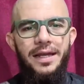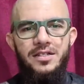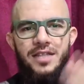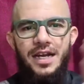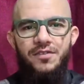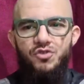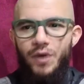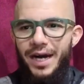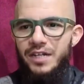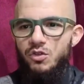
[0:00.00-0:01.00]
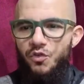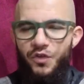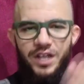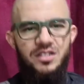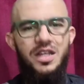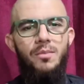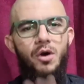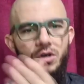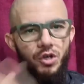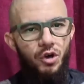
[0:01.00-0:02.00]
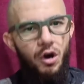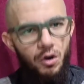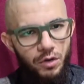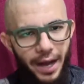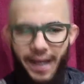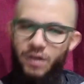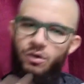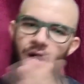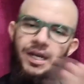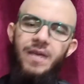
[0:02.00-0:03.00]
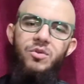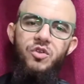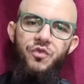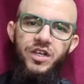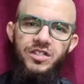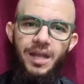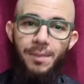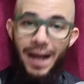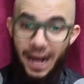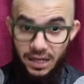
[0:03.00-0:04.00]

Instead of trying to fix them on your own and you're unable to fix them,